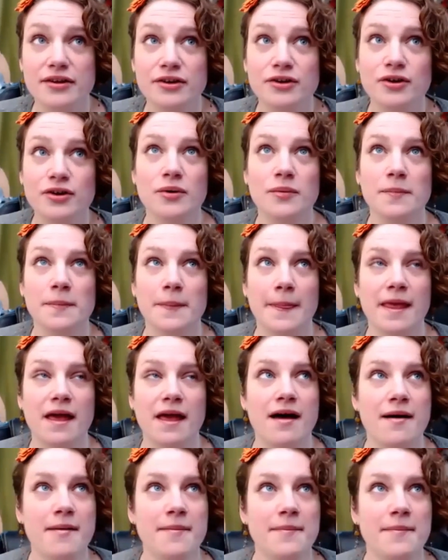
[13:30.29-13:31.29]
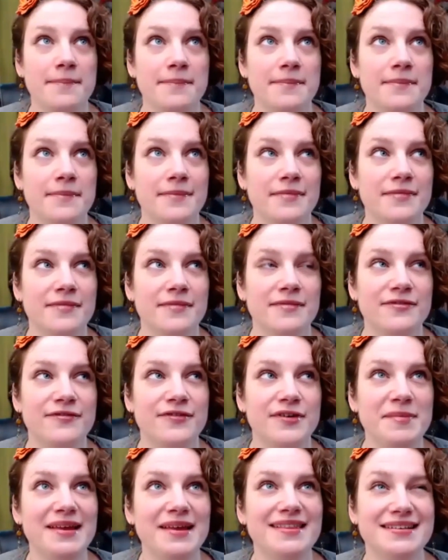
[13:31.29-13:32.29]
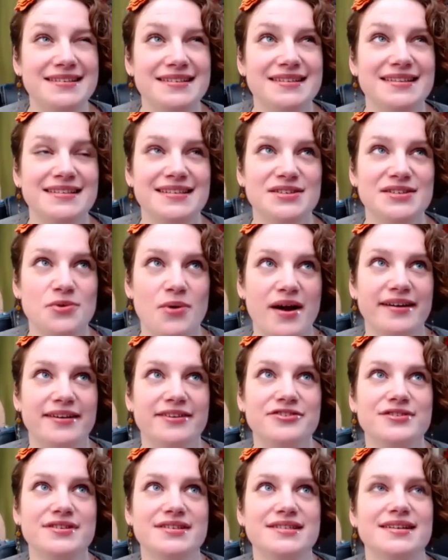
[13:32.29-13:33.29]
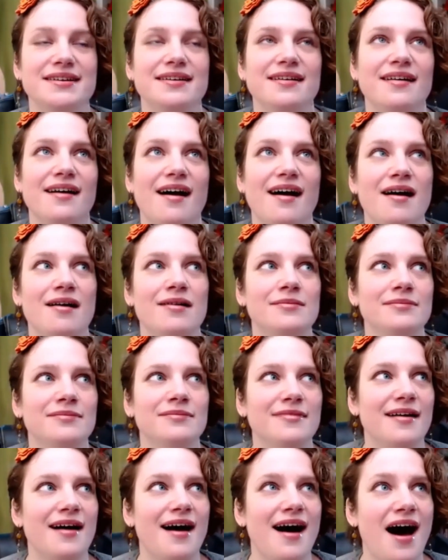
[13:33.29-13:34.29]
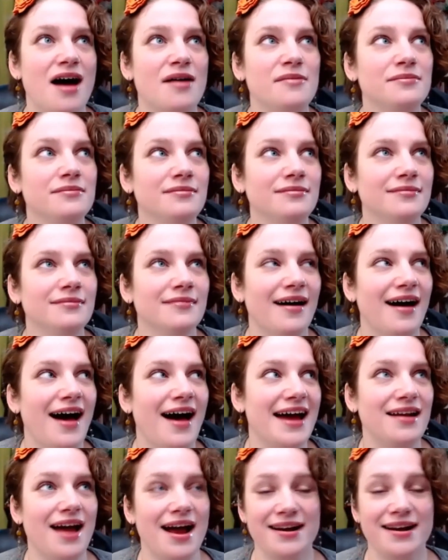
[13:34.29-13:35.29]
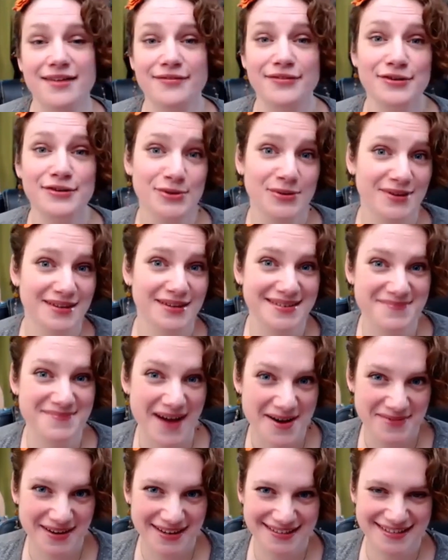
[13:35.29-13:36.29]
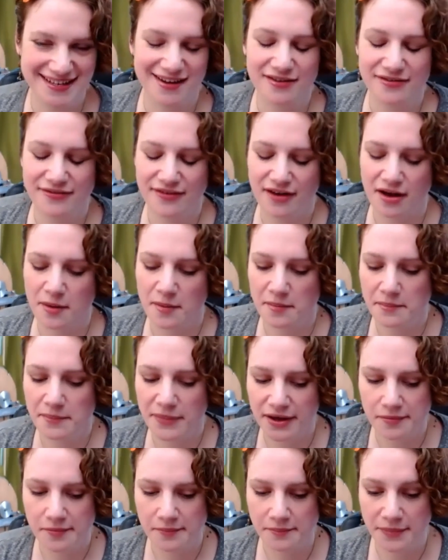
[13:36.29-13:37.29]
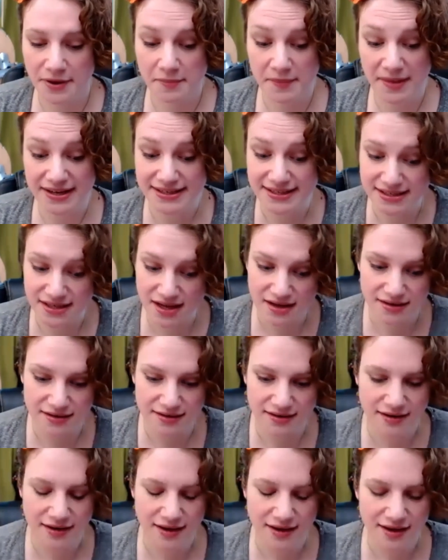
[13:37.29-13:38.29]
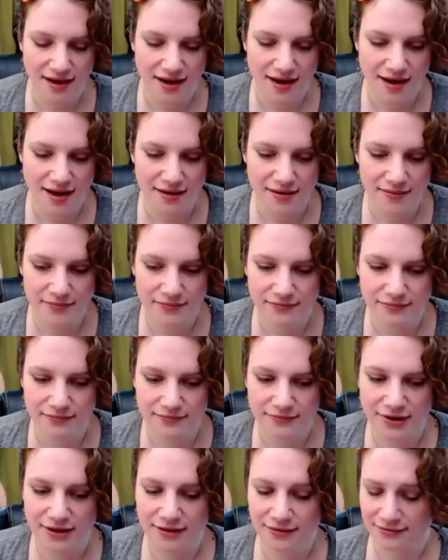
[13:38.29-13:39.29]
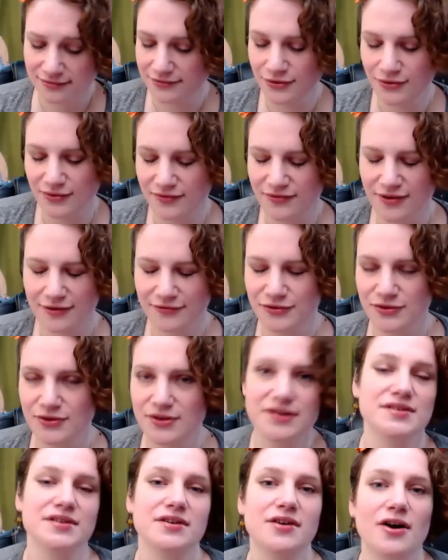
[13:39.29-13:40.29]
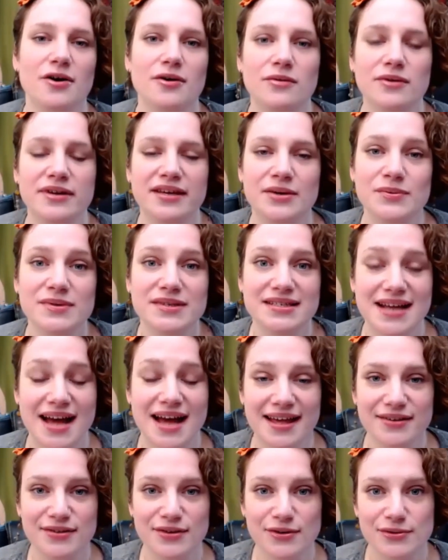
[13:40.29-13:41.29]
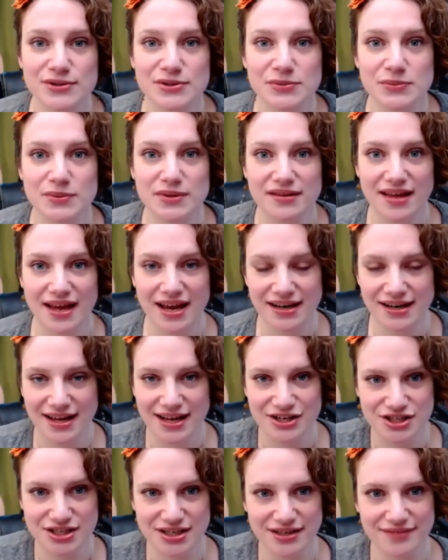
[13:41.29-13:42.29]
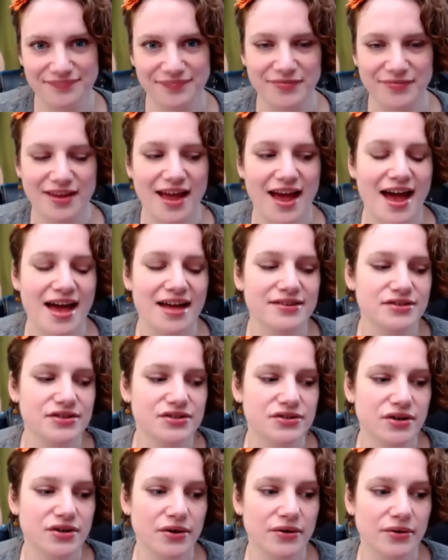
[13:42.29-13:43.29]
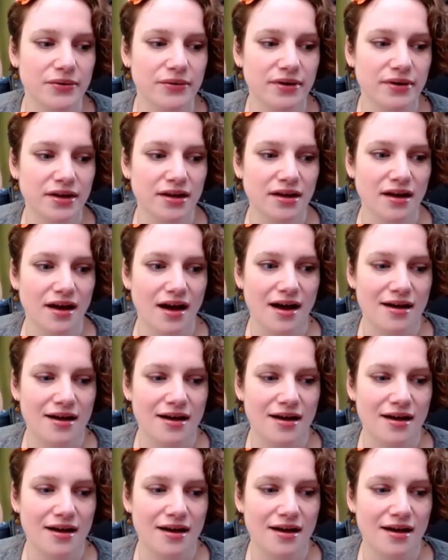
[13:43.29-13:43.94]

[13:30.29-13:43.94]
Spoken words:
Well, you know, for me, this is quite interesting. I never knew this about myself, but my son, you know, a few years ago, he was diagnosed with ADHD. And so